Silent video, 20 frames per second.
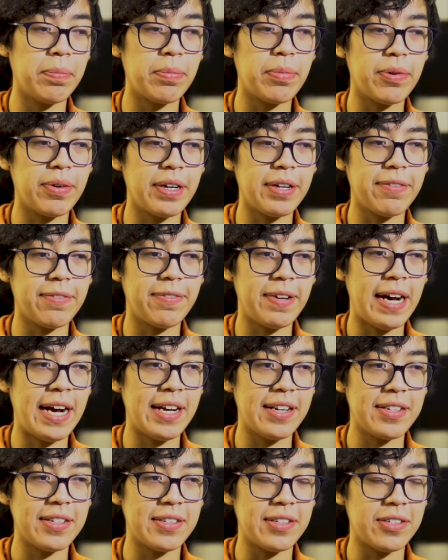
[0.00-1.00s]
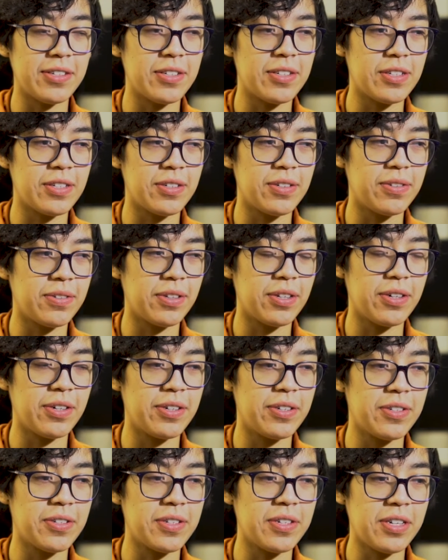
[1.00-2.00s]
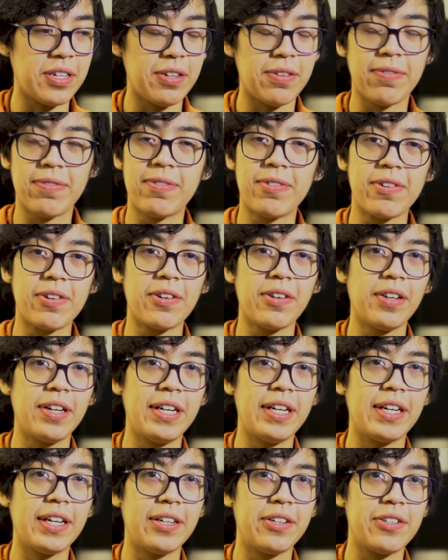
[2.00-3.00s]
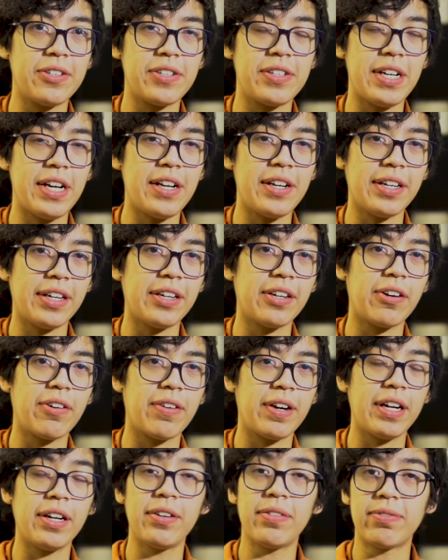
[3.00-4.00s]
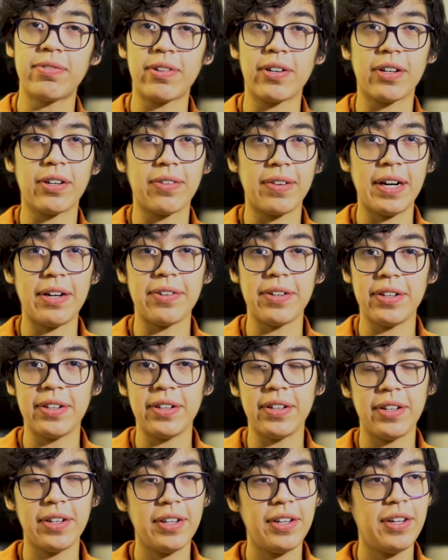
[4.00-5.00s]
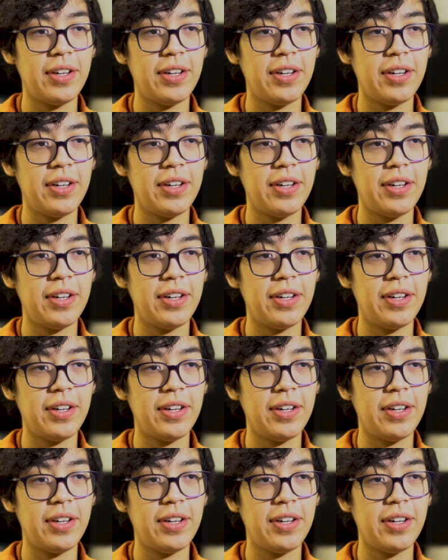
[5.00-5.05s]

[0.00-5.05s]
pretty fast, and so there is a need for understanding and creative work around it,